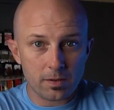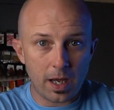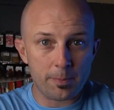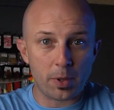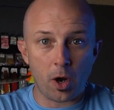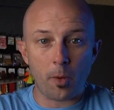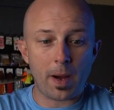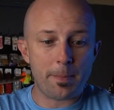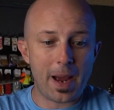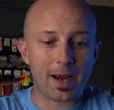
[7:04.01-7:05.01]
I'd put all
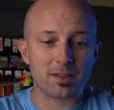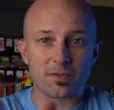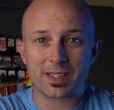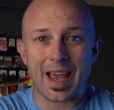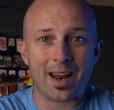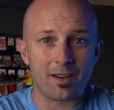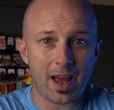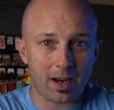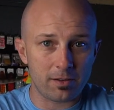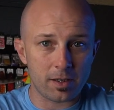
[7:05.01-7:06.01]
my packs of saddle
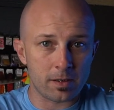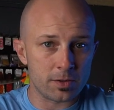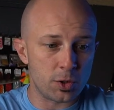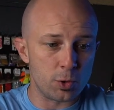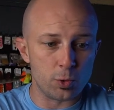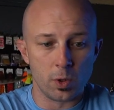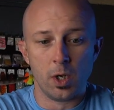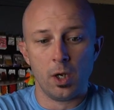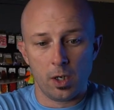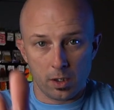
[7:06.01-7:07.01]
hackle into
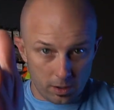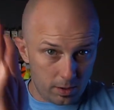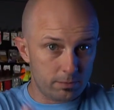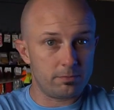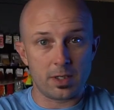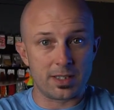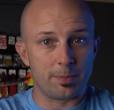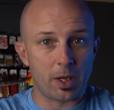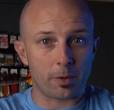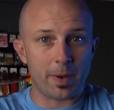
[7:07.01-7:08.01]
a
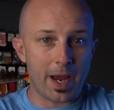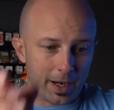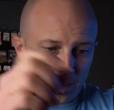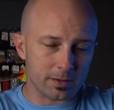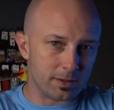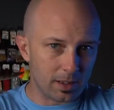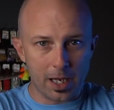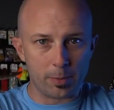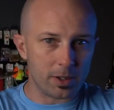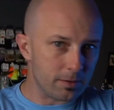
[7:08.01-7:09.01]
Ziploc bag and
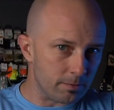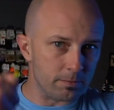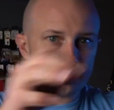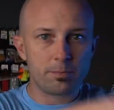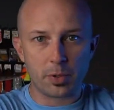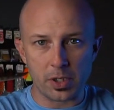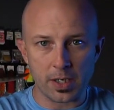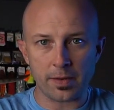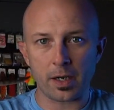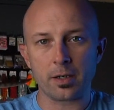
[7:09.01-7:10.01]
label it and put it
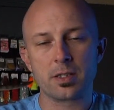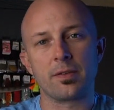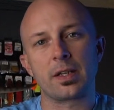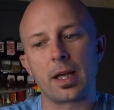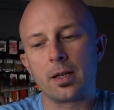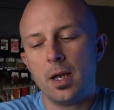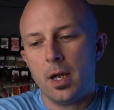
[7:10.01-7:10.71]
in there and stuff like that.